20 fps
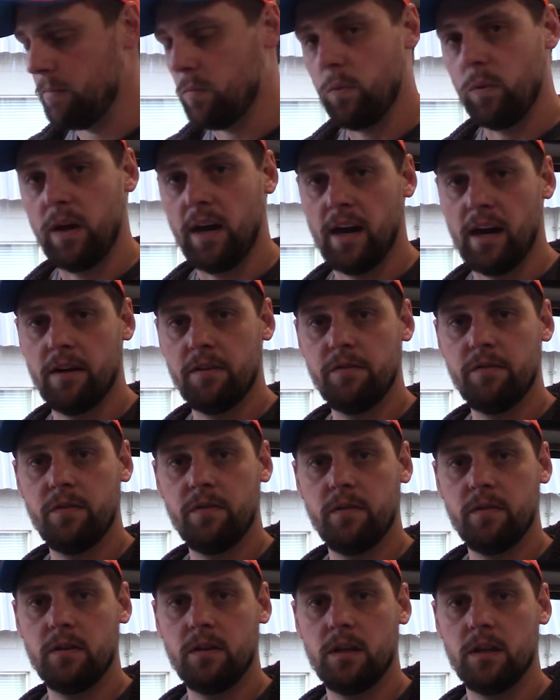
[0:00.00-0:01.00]
We have
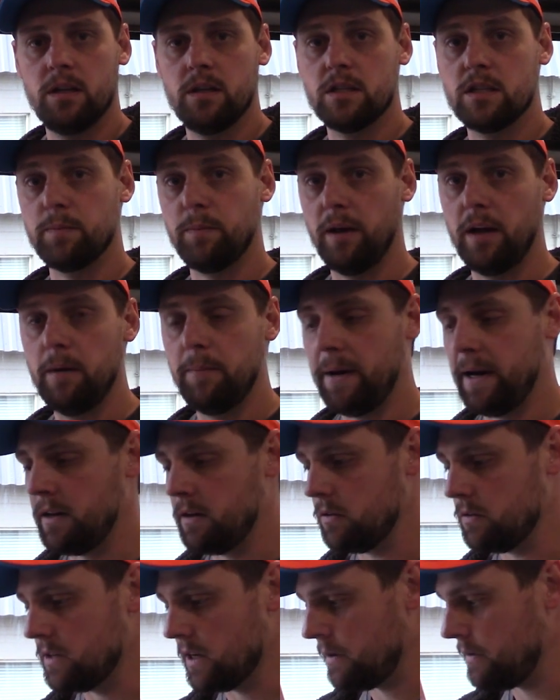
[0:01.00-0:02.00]
the display
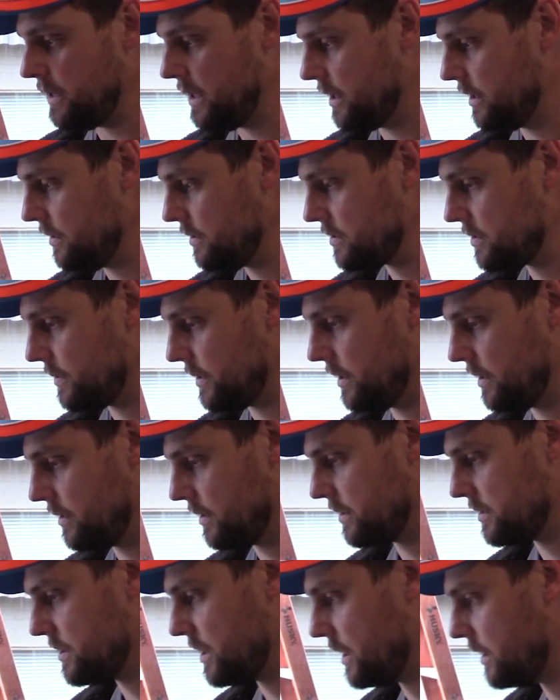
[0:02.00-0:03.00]
panel down here, so we can go
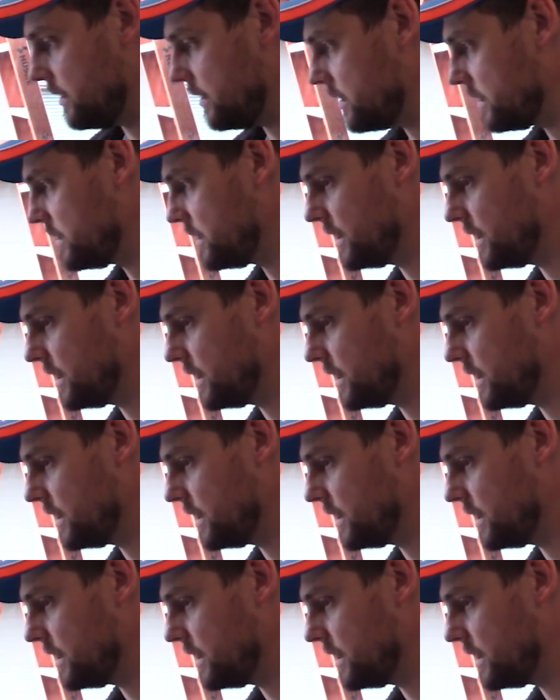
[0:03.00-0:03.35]
ahead and take a look at